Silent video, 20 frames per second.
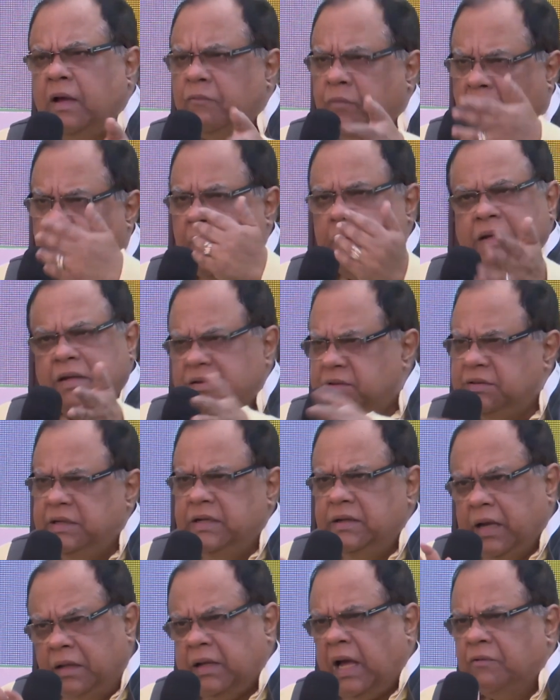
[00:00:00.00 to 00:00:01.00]
I
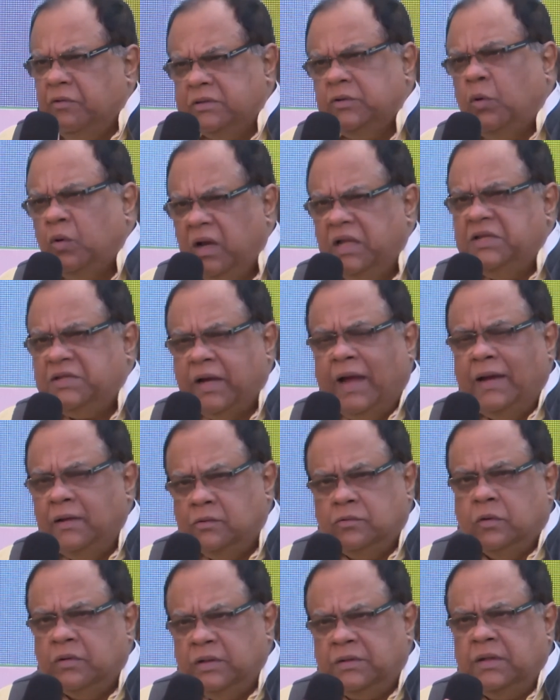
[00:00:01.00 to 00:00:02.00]
was the only child,
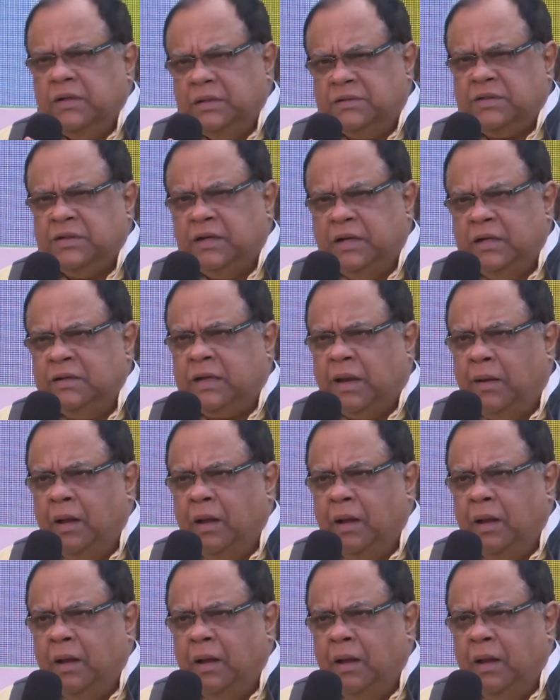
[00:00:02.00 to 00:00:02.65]
so she didn't,